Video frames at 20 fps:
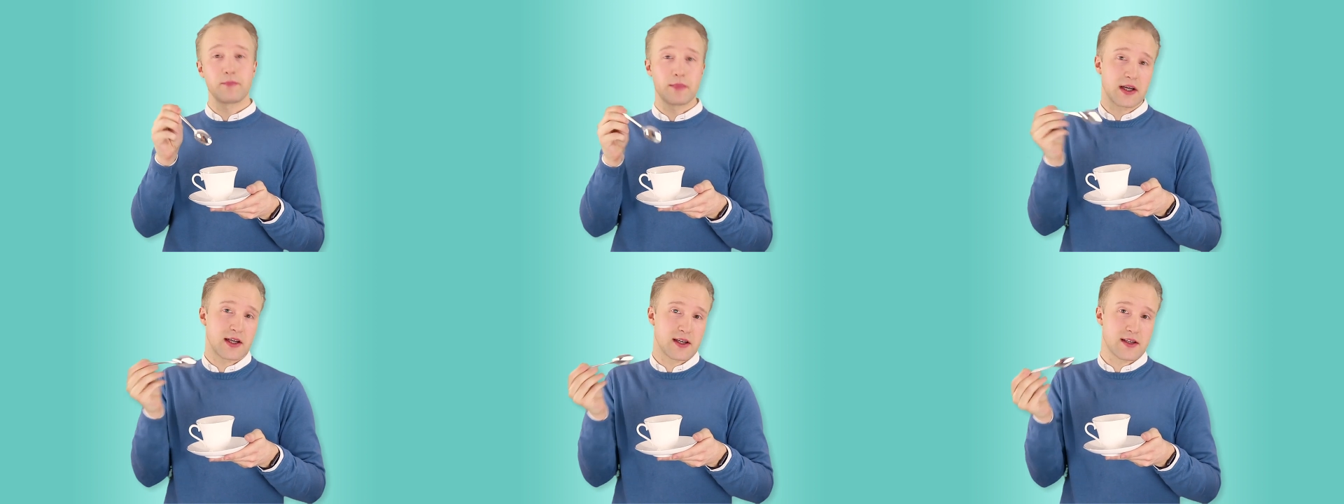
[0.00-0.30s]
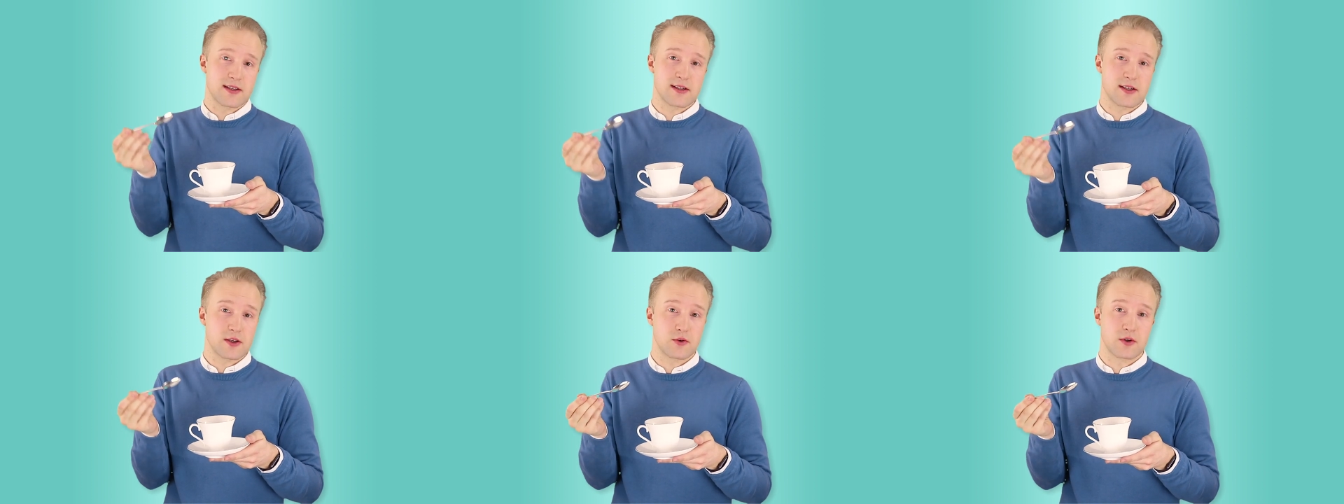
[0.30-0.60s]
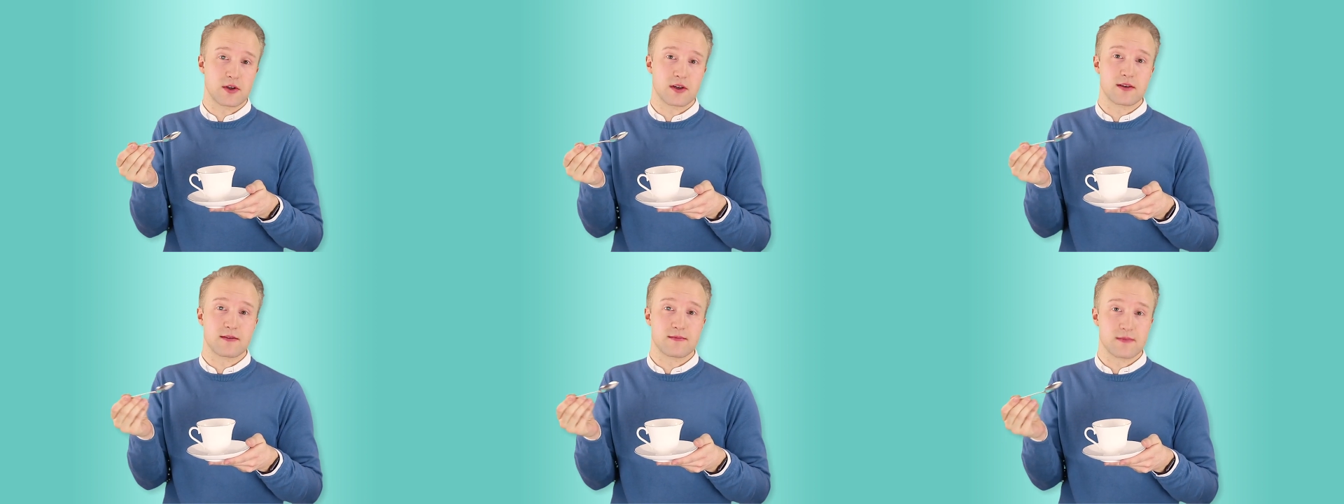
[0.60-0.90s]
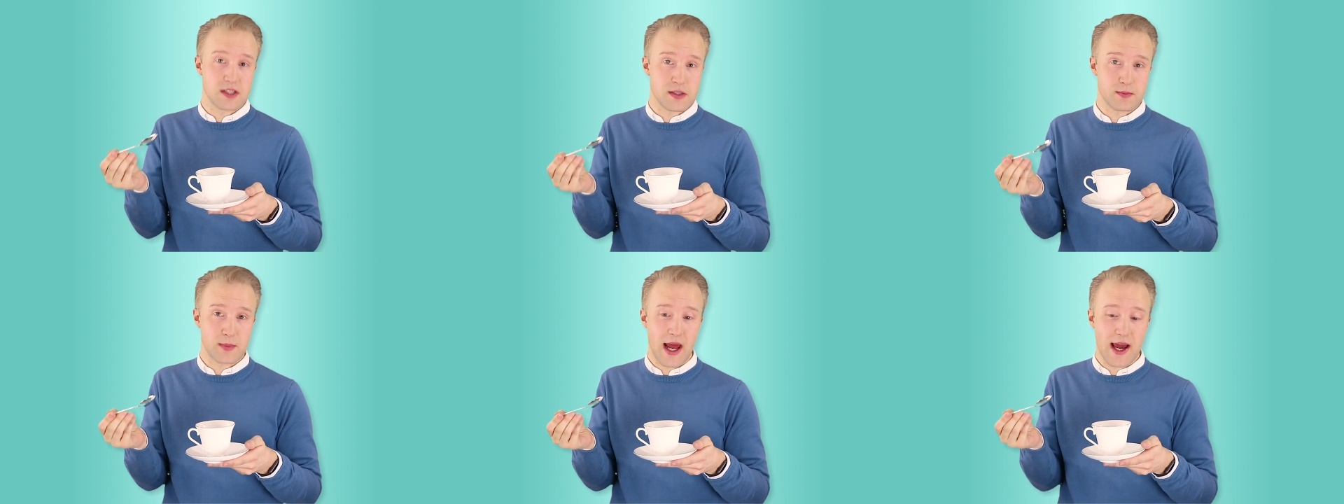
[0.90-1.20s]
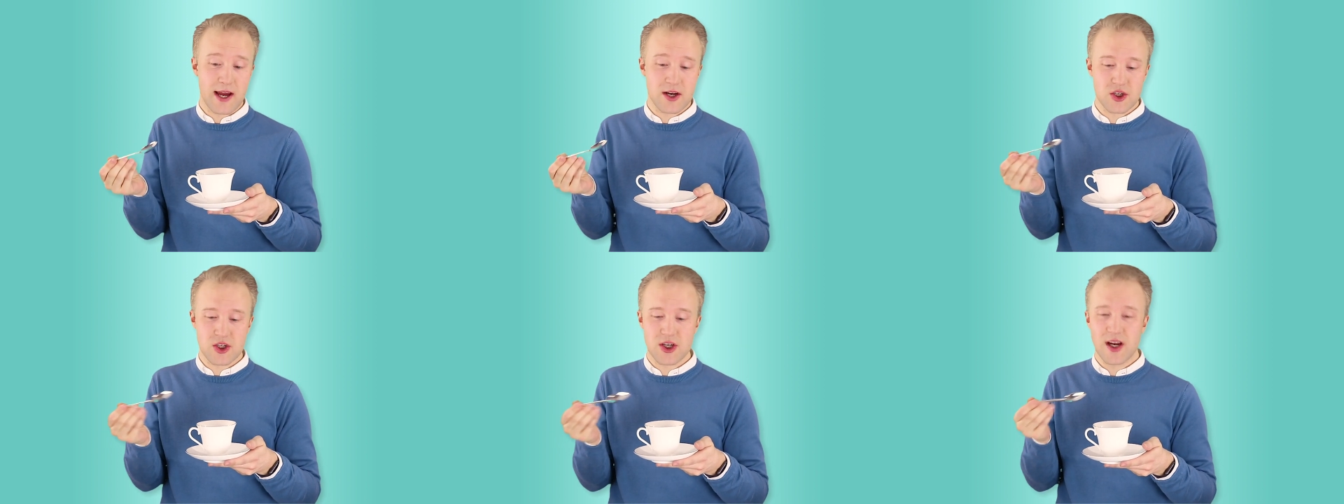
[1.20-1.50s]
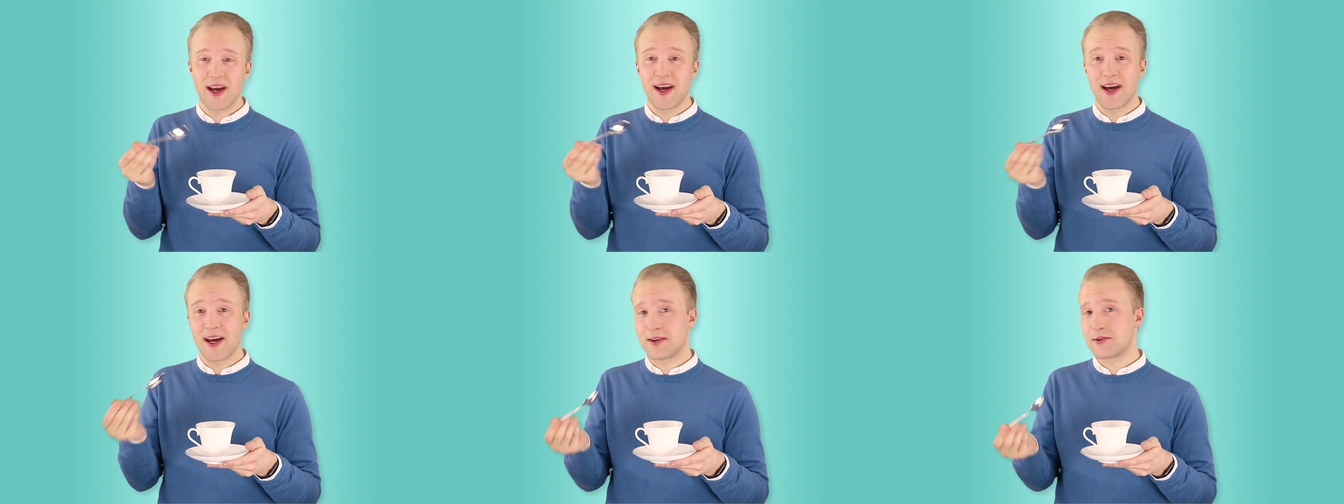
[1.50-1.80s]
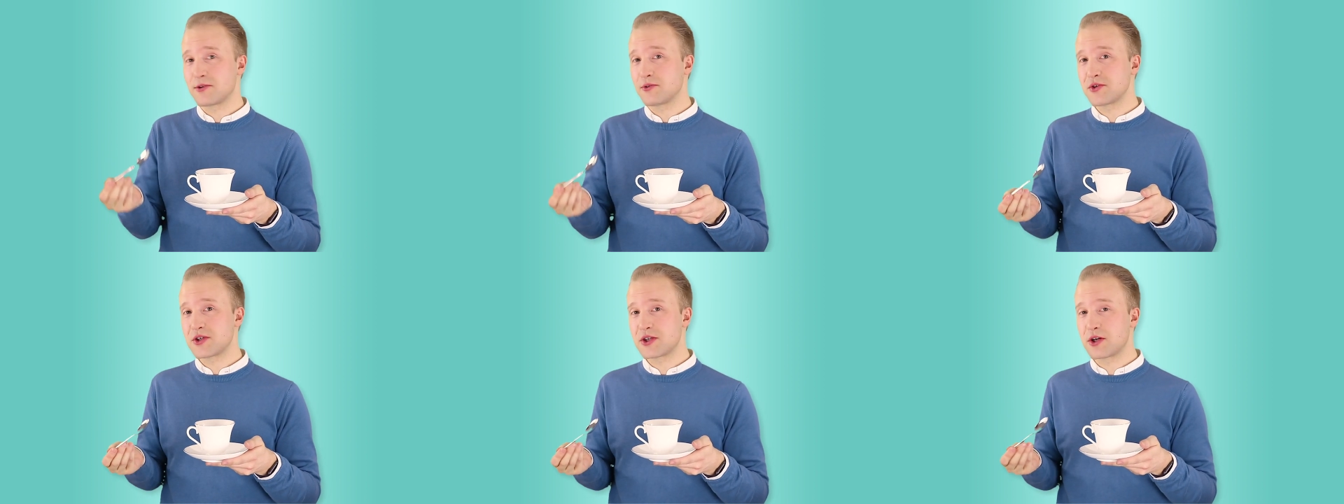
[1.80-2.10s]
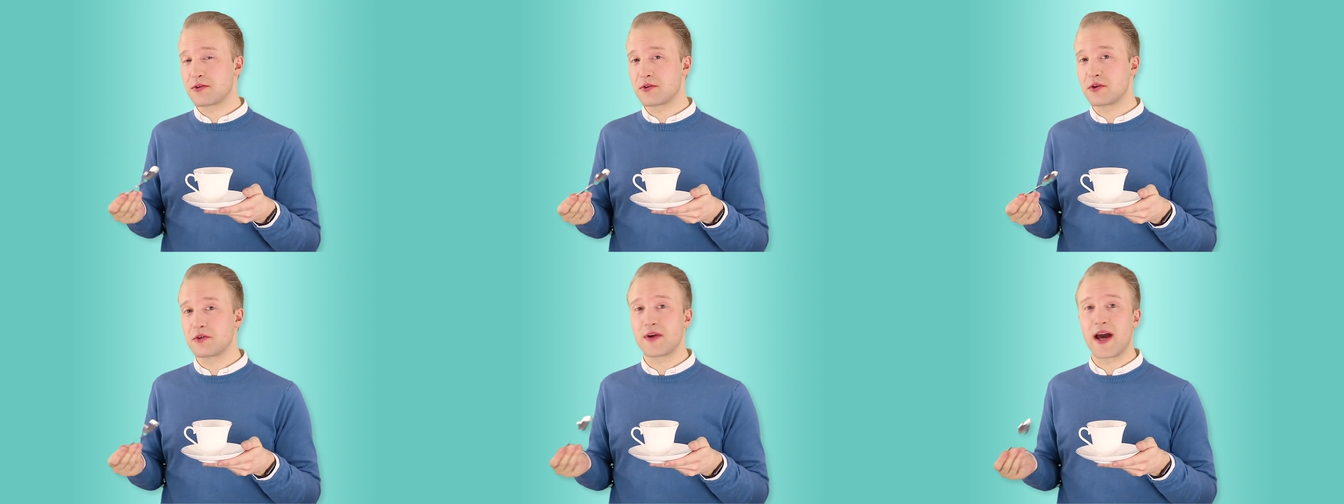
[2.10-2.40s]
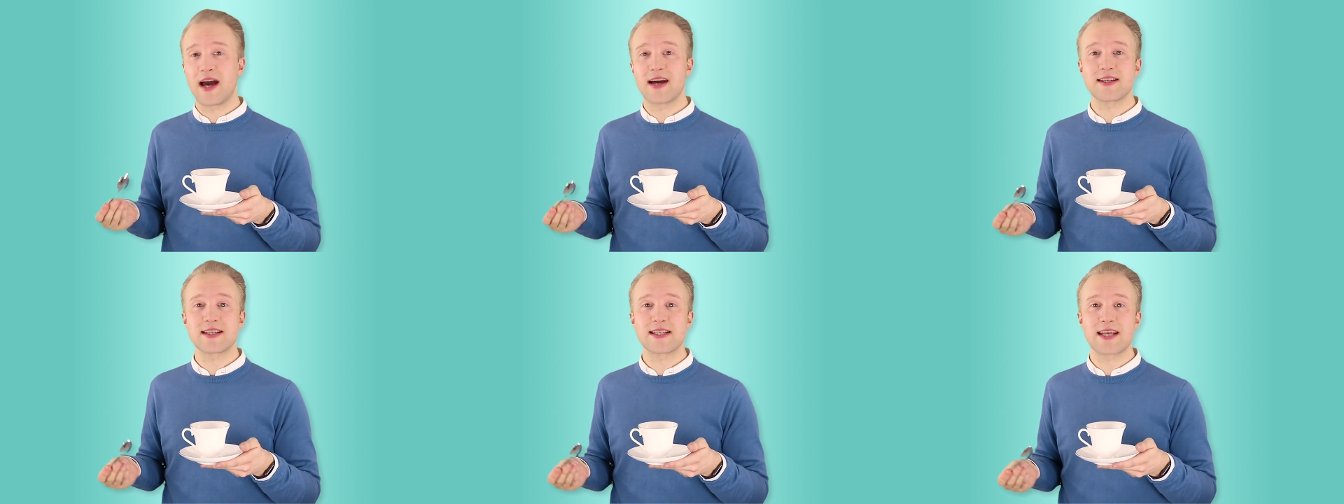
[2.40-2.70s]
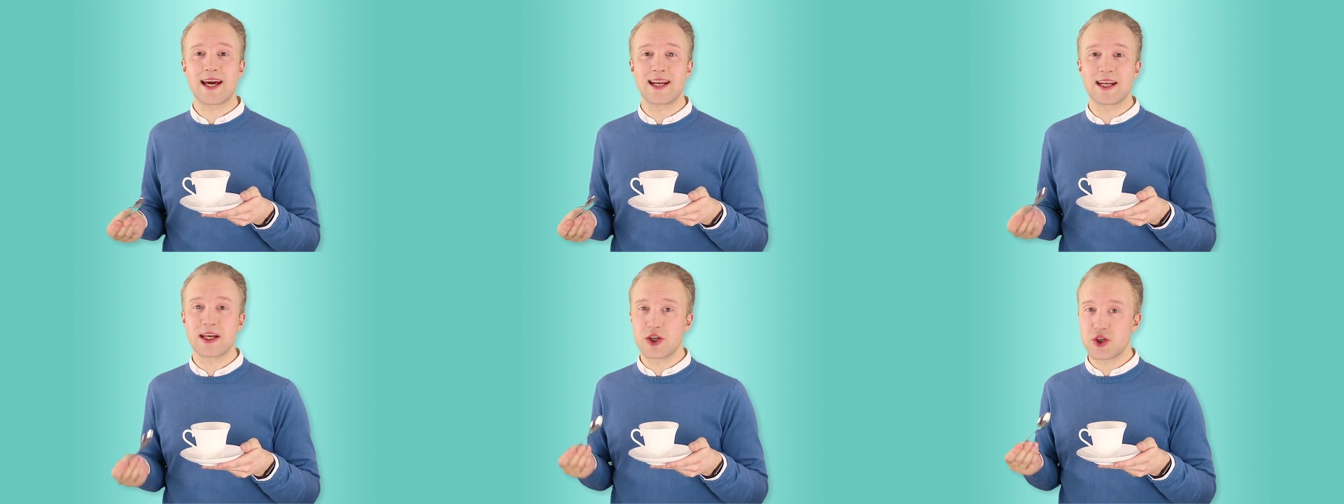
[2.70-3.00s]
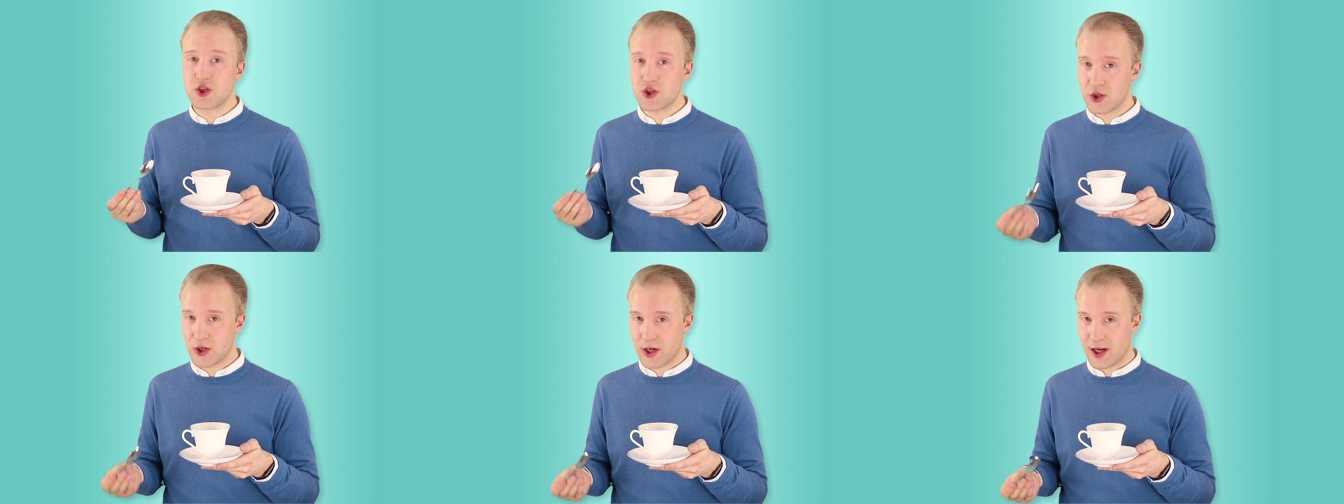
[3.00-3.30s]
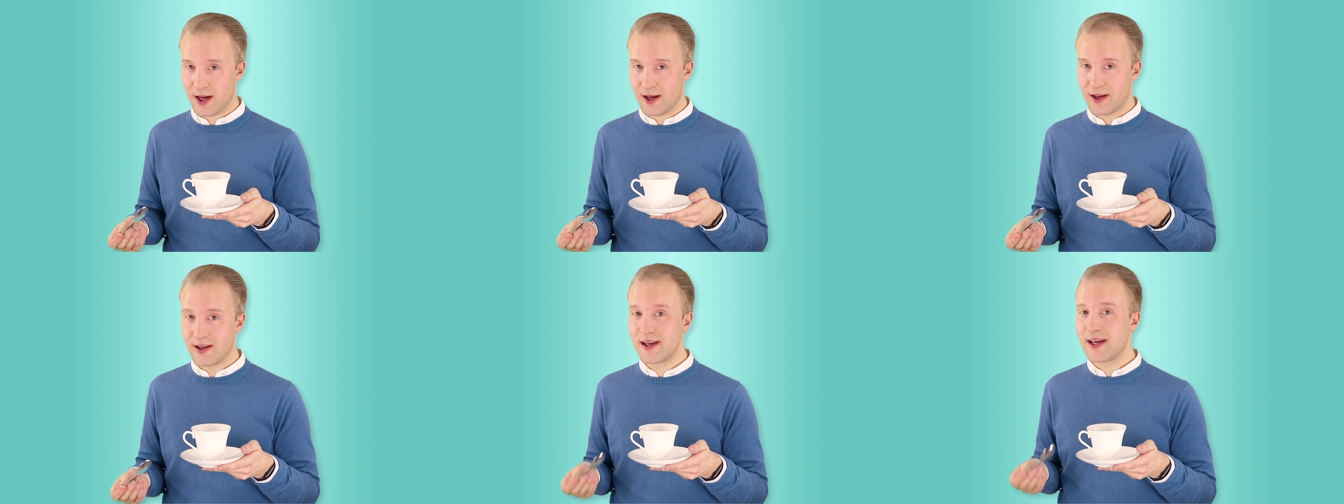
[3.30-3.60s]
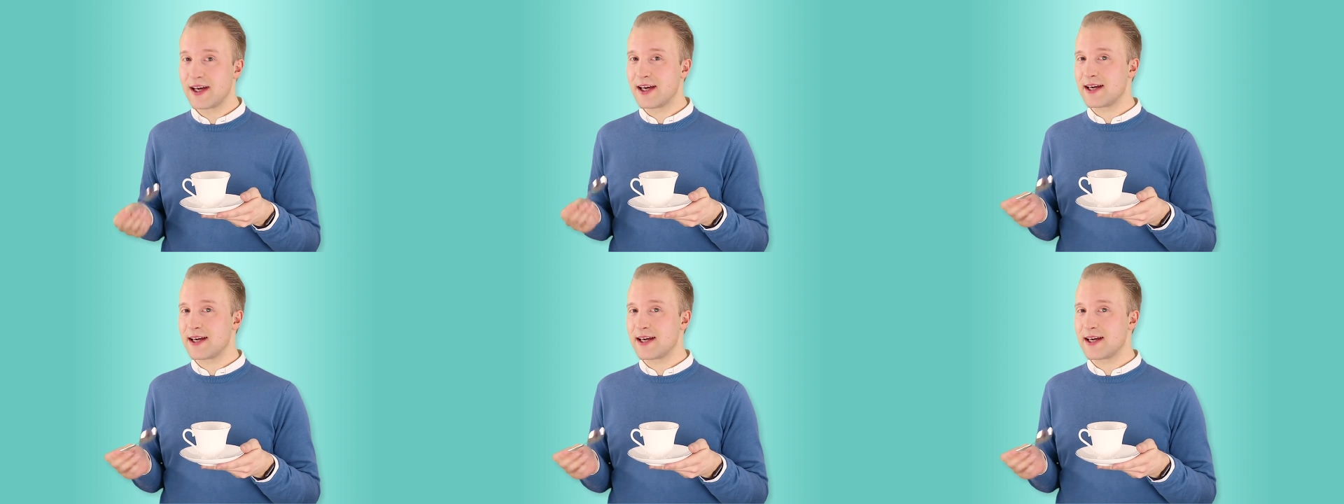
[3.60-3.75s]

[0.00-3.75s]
because you can splash and also if you've added any sugar,